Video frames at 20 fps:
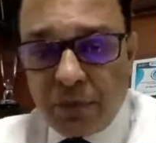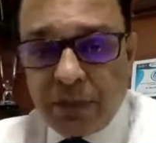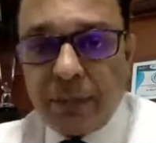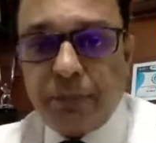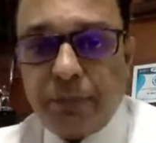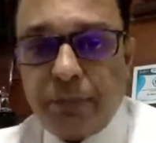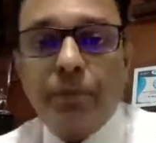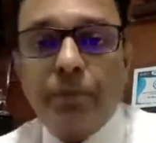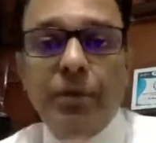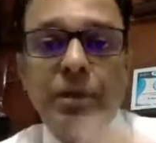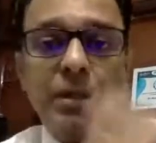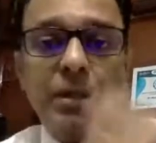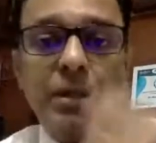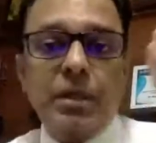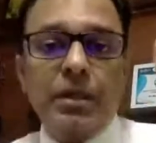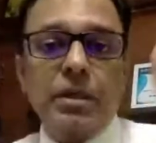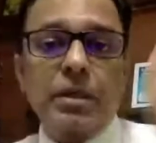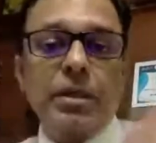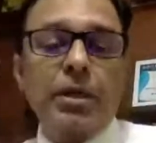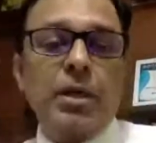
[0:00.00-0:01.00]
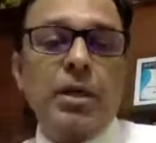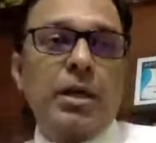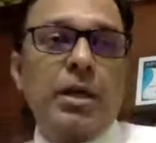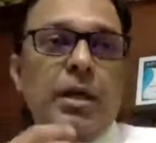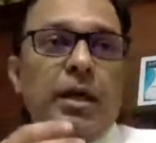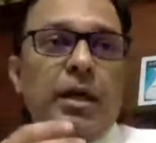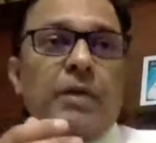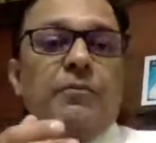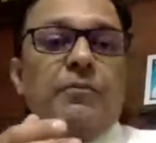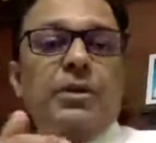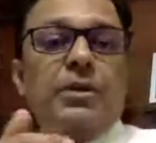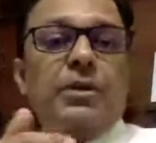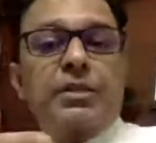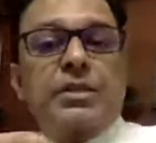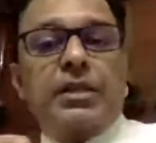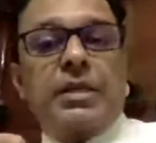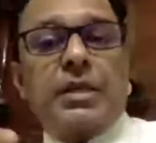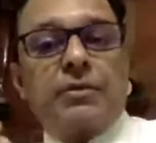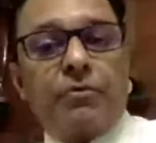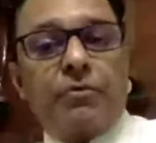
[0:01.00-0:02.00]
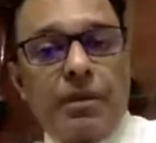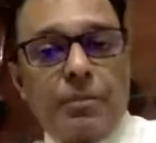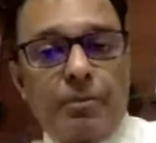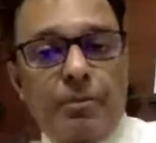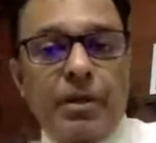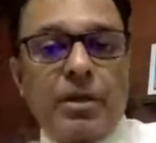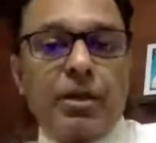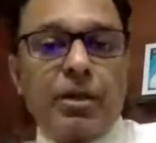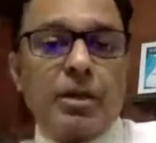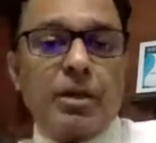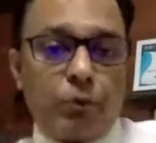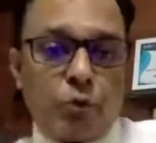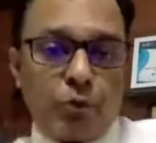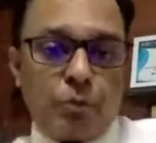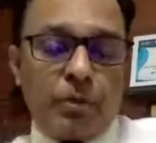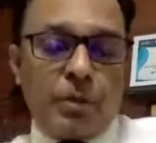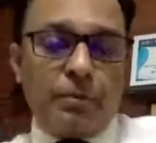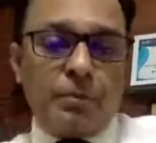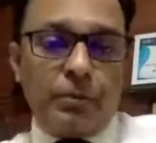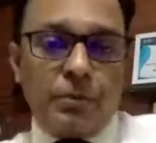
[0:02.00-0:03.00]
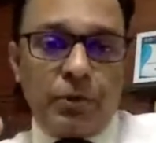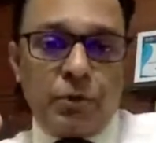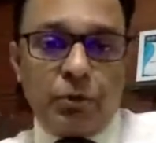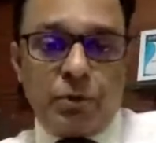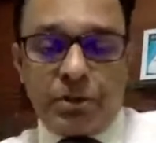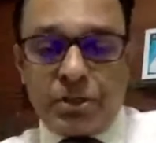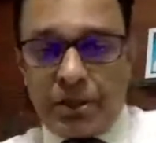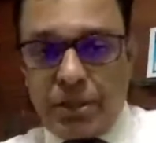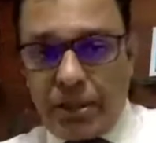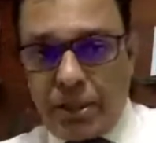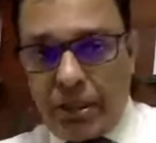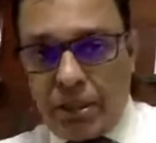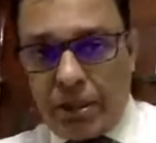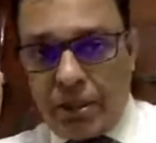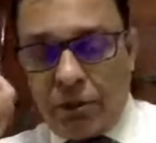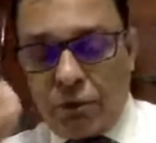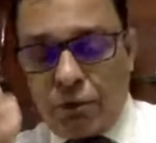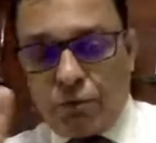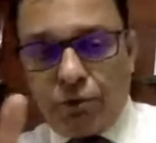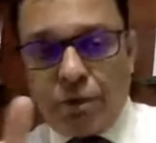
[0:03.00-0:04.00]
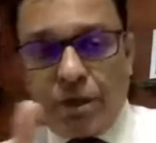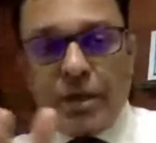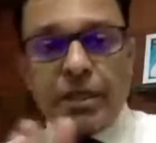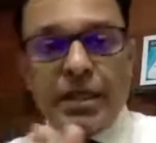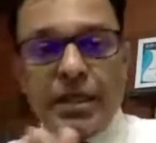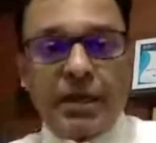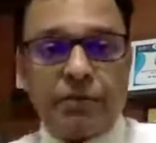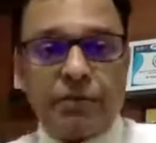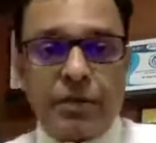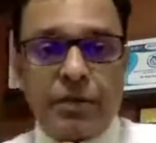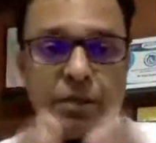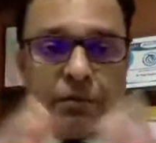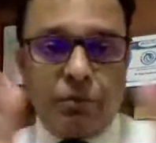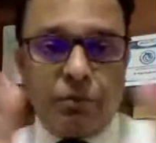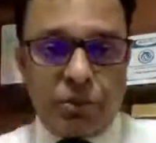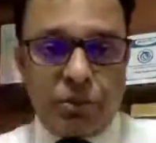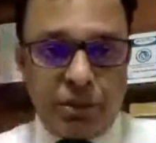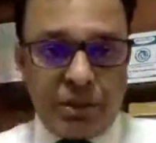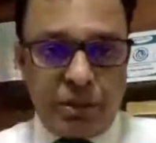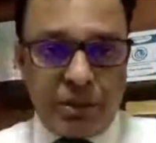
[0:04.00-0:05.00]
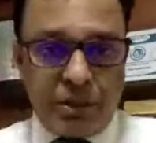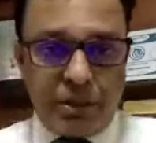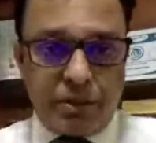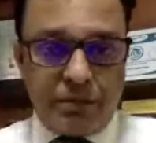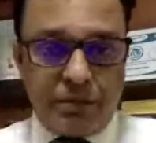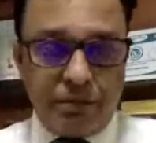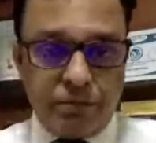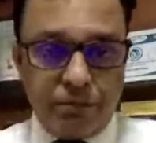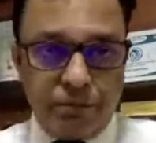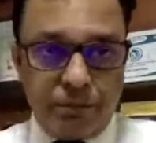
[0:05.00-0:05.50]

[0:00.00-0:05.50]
Septum meaning if it is a developmental problem, you will see uterine cavity which is